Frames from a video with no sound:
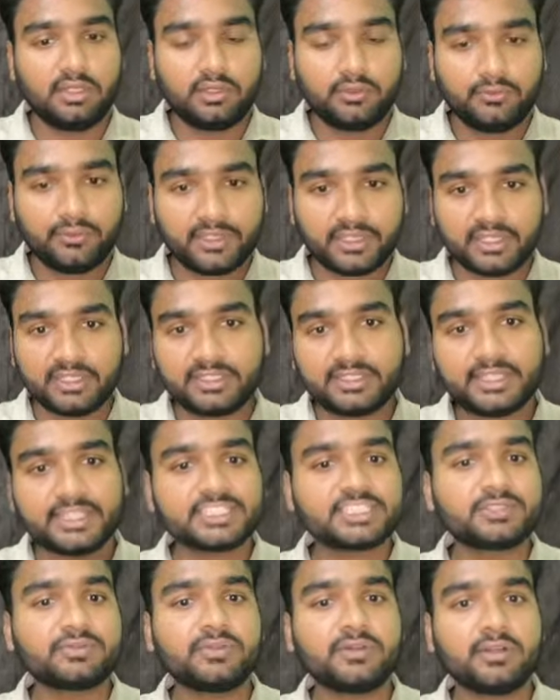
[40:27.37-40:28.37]
we can
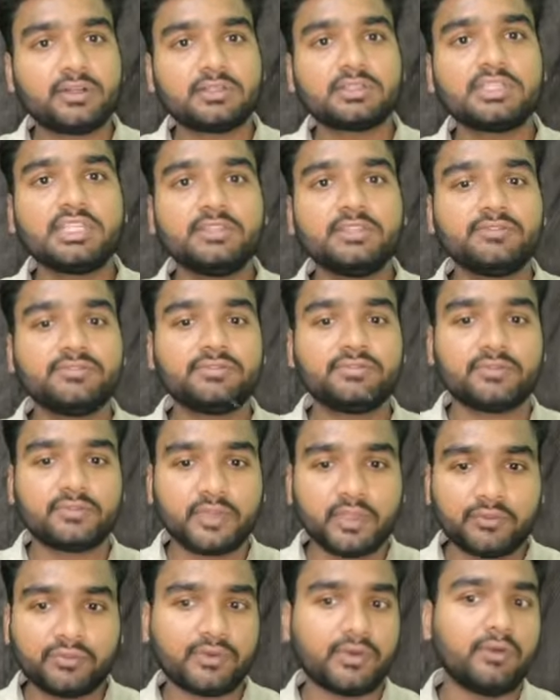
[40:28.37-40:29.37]
test for if
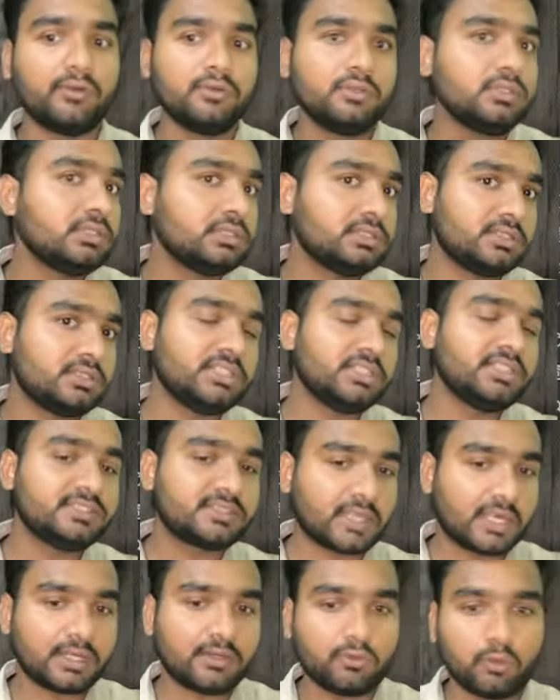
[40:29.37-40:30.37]
we found these
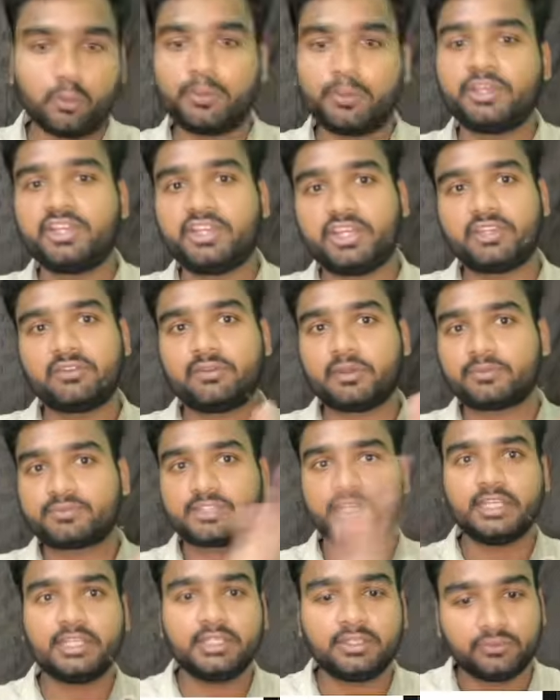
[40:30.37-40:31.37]
are open in any
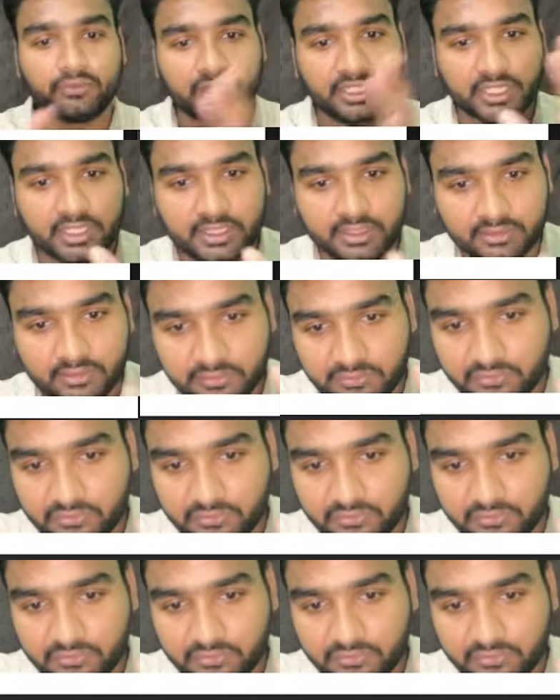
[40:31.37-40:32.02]
website. We can